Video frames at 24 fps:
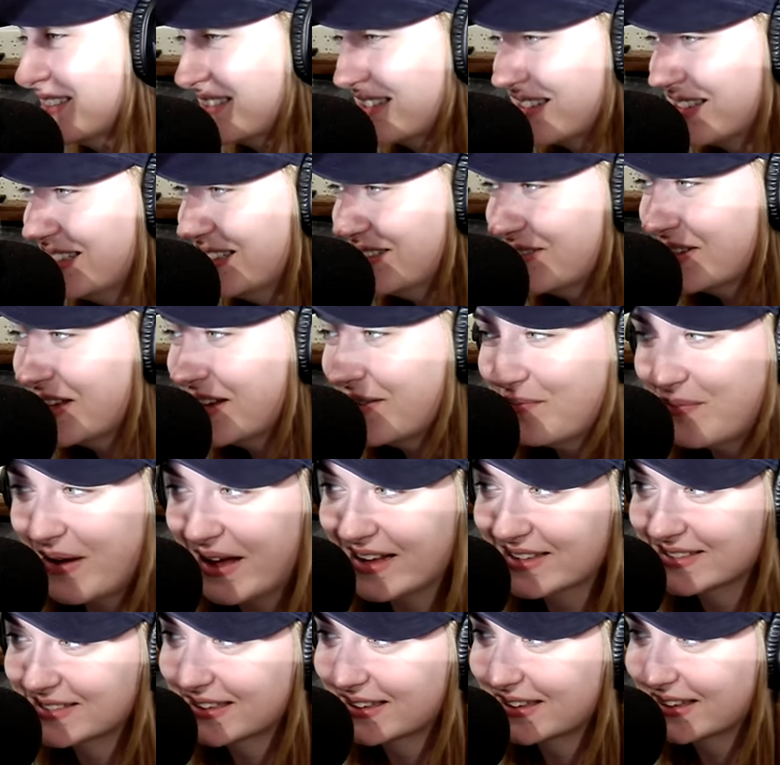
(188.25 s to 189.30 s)
you. They
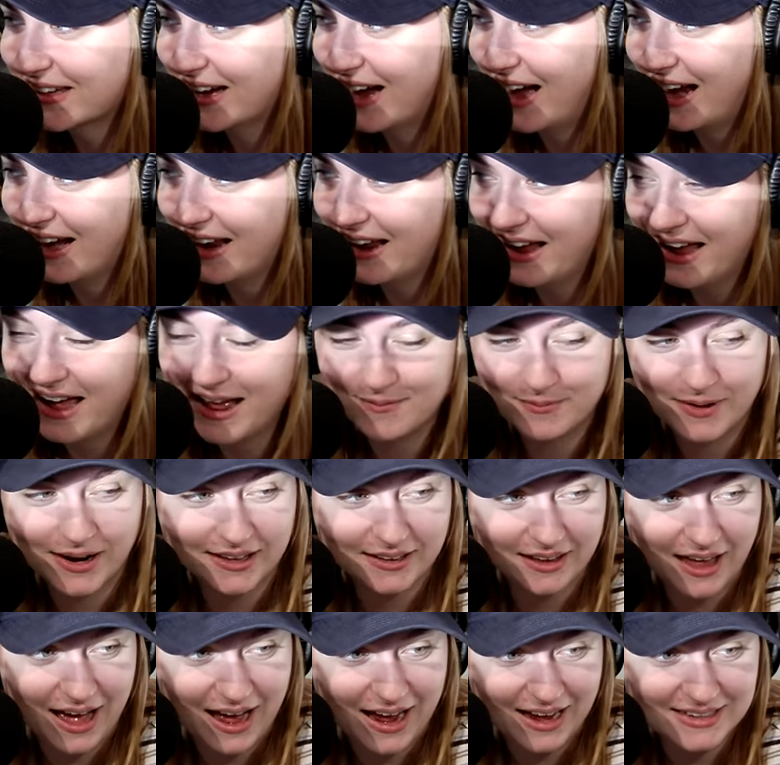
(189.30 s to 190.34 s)
basically got it. And my
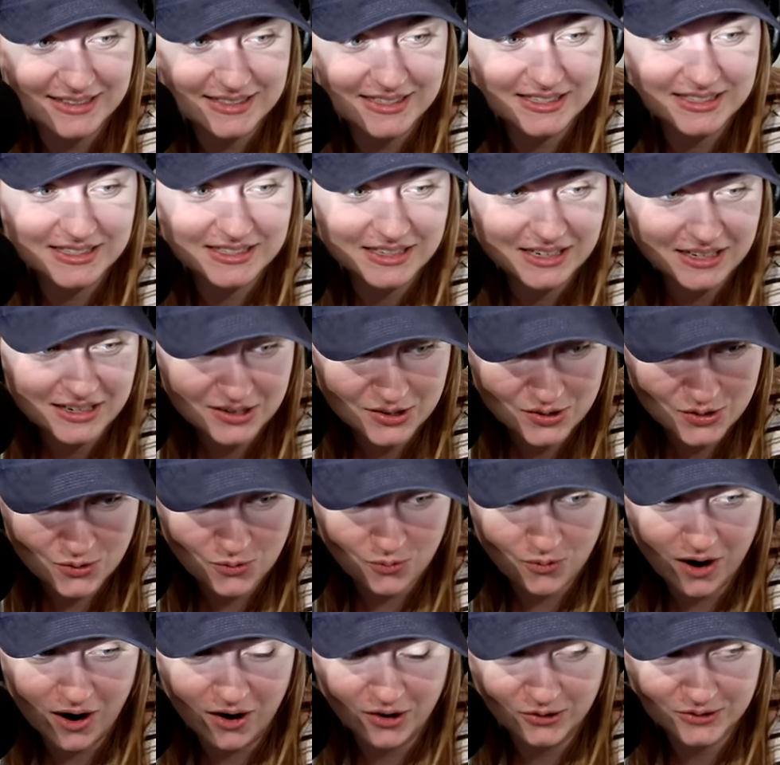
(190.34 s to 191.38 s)
Let's go. last
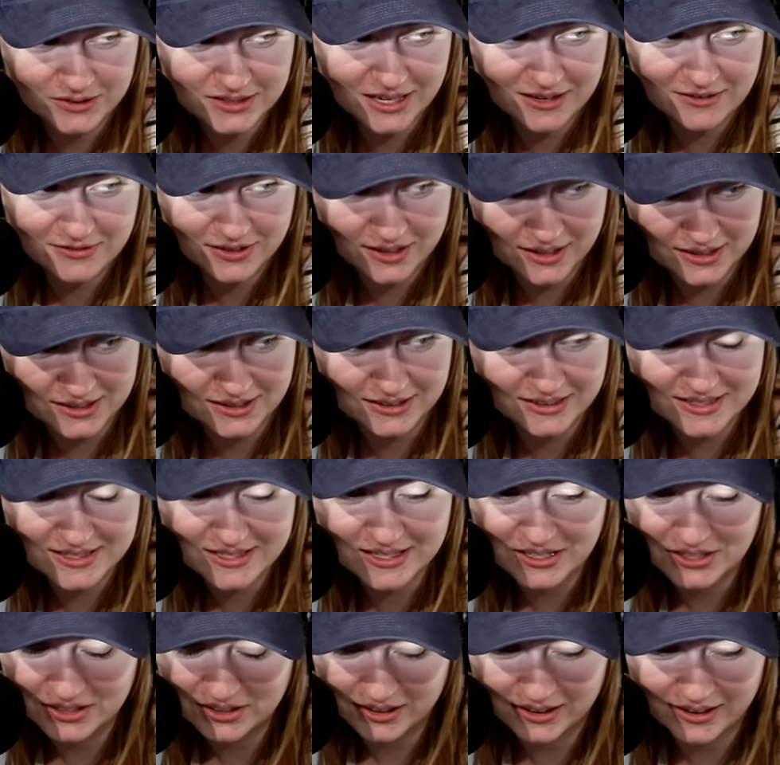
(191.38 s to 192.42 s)
quote, I feel like
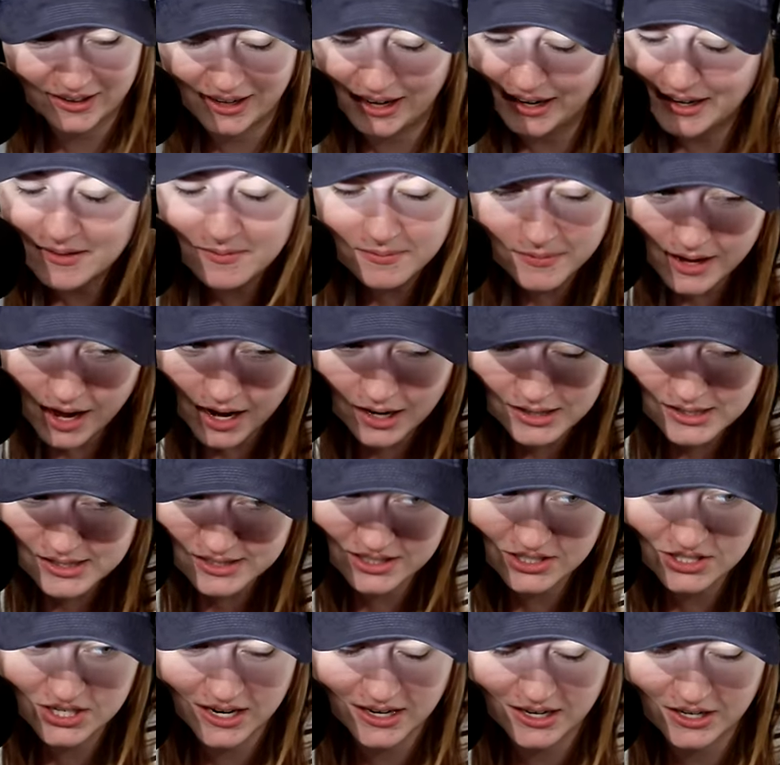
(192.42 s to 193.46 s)
Alyssa, you'll have.
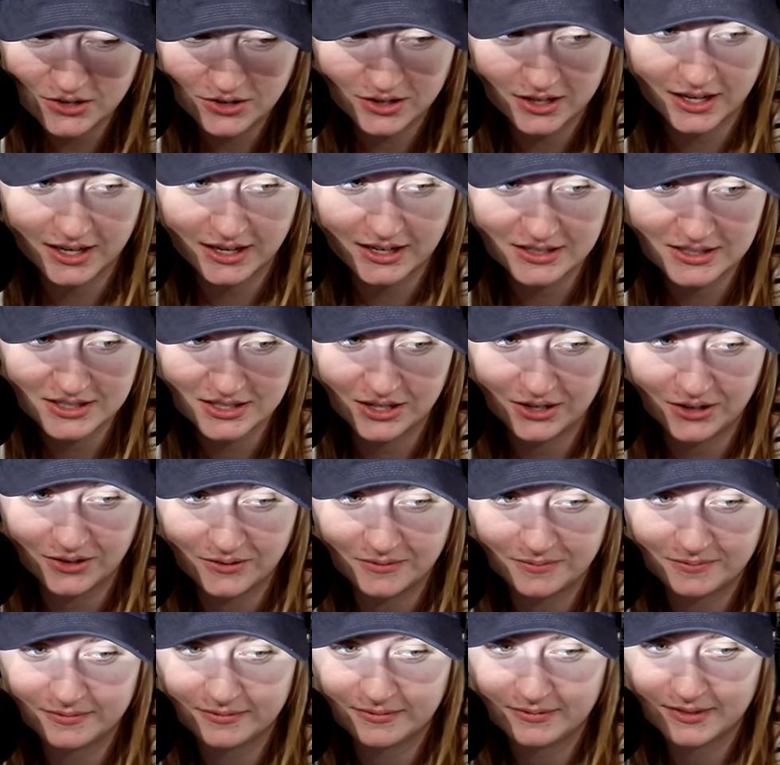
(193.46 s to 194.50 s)
Honestly, Jayden, you could get it too.
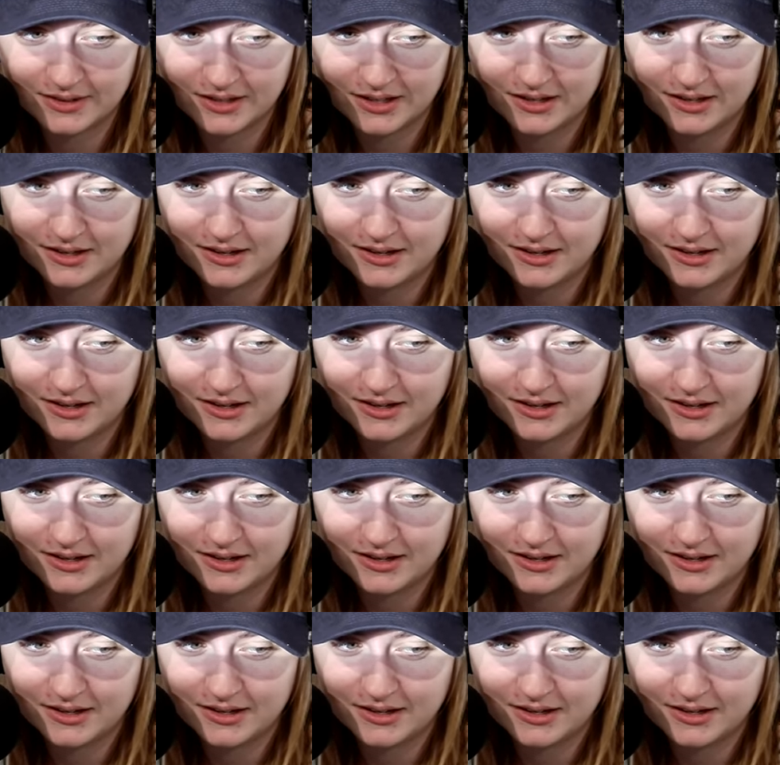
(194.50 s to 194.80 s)
Okay.